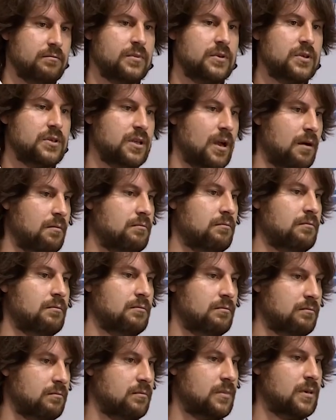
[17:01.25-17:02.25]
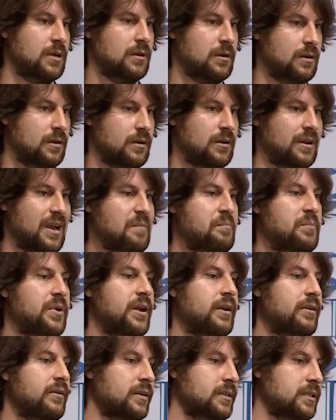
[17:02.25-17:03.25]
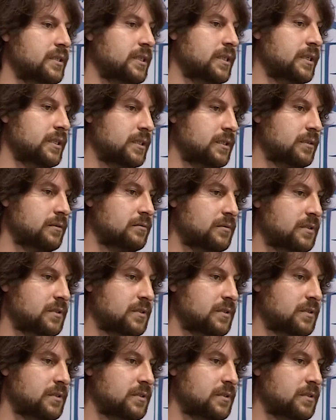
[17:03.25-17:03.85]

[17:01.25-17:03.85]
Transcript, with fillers: some Uh, appearances